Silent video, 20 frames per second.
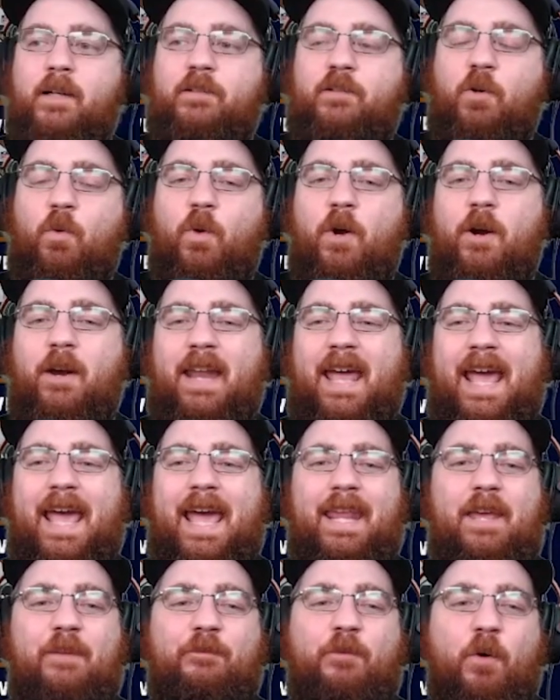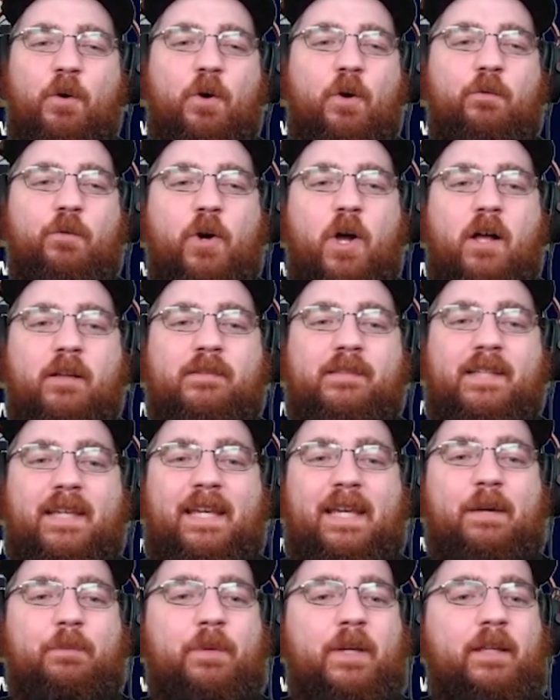So we're an 84 overall
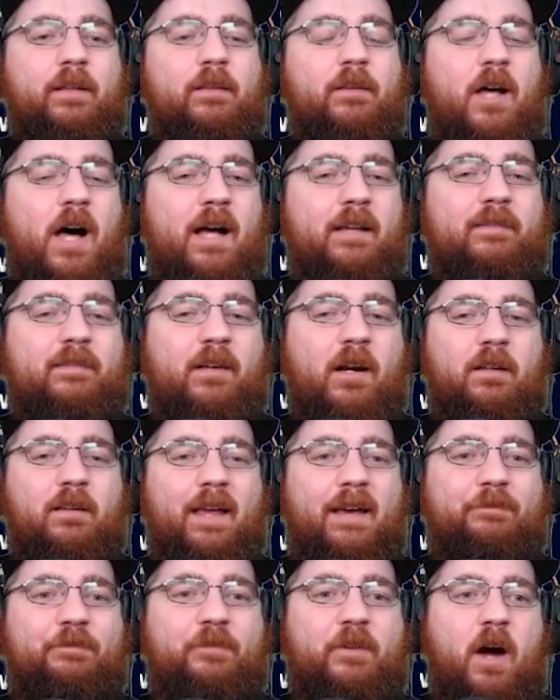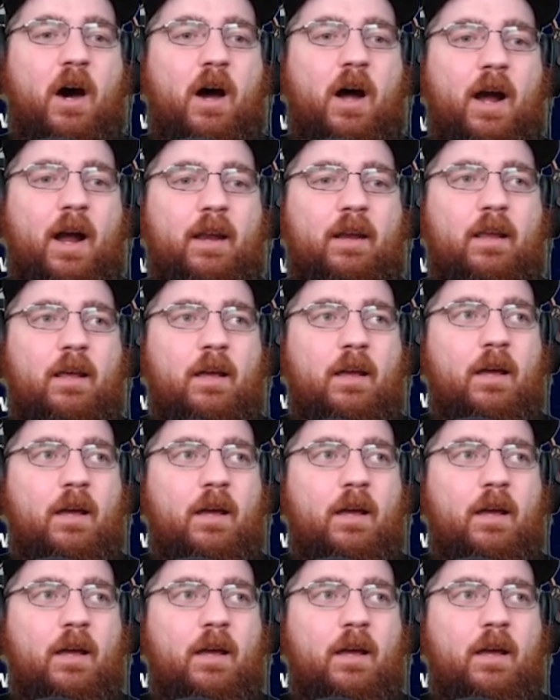team. We lost our left guard.